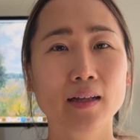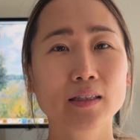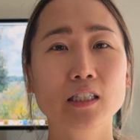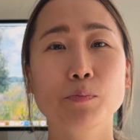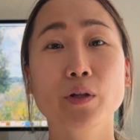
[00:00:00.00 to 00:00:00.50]

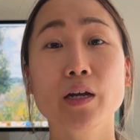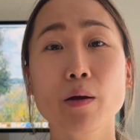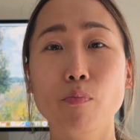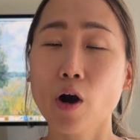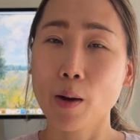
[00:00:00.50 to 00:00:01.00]
Display
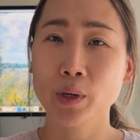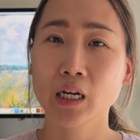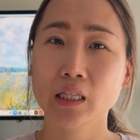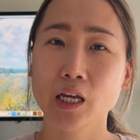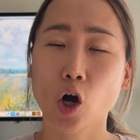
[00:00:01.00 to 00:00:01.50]
it
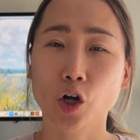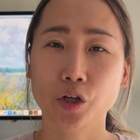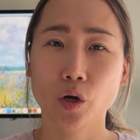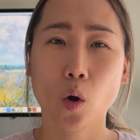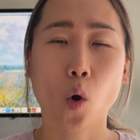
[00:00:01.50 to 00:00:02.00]
prominently on
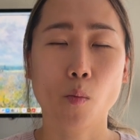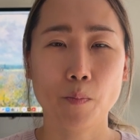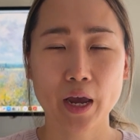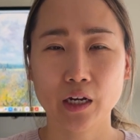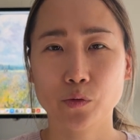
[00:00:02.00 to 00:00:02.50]
your
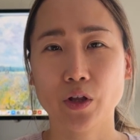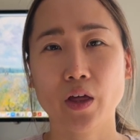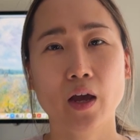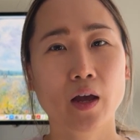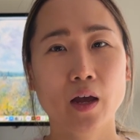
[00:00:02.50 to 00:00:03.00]
homepage with
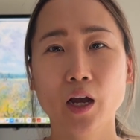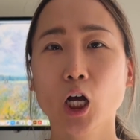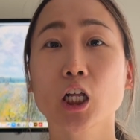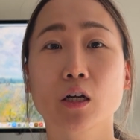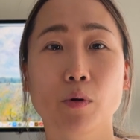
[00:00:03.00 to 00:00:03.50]

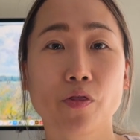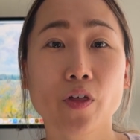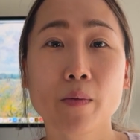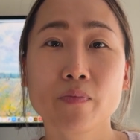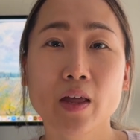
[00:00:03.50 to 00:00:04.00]
clickable
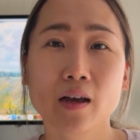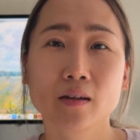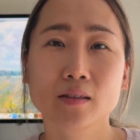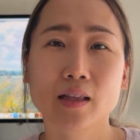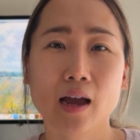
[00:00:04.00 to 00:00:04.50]

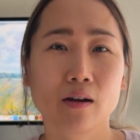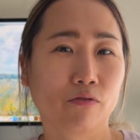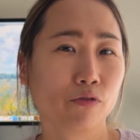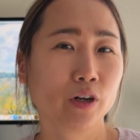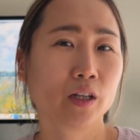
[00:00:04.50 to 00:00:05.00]
thumbnails that
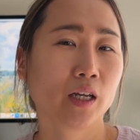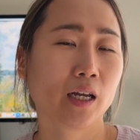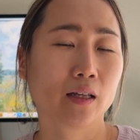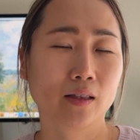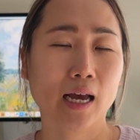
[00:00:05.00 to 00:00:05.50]
really
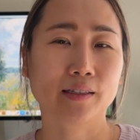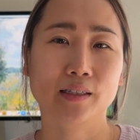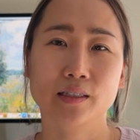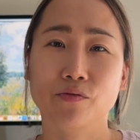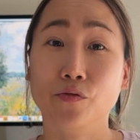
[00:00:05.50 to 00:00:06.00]

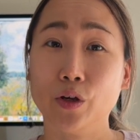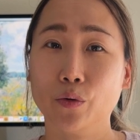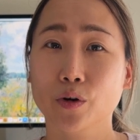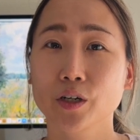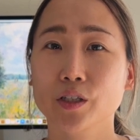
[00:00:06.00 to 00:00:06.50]
entices
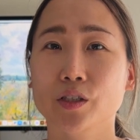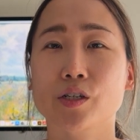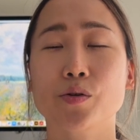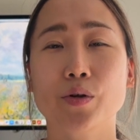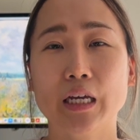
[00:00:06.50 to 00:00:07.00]
viewers
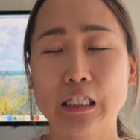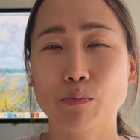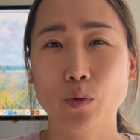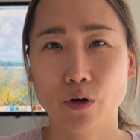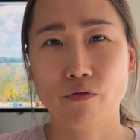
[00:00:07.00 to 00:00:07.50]
to
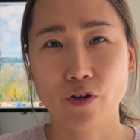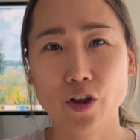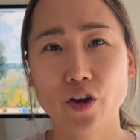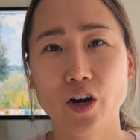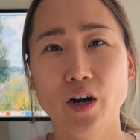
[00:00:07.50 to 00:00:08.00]
explore
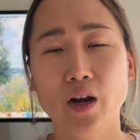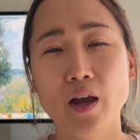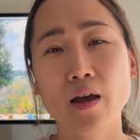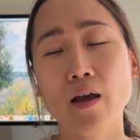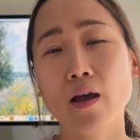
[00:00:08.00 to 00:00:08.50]
further.
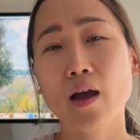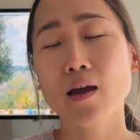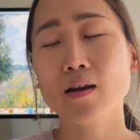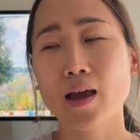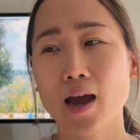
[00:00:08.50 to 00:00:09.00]

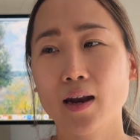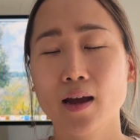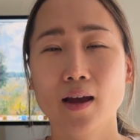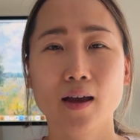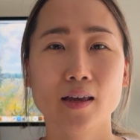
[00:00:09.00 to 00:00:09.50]
And again,
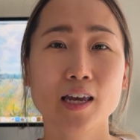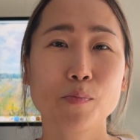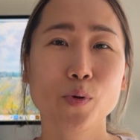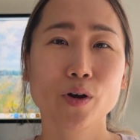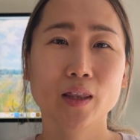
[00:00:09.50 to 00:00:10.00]

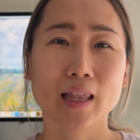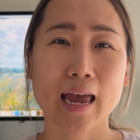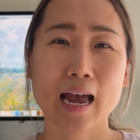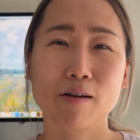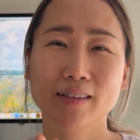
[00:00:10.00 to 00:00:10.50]
keep your
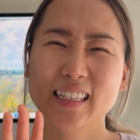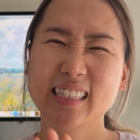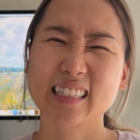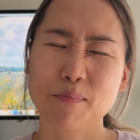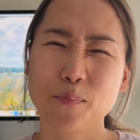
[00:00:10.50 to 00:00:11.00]
layout
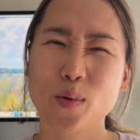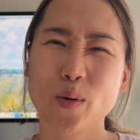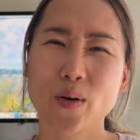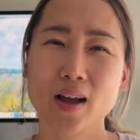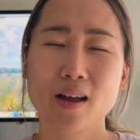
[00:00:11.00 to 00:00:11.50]
simple.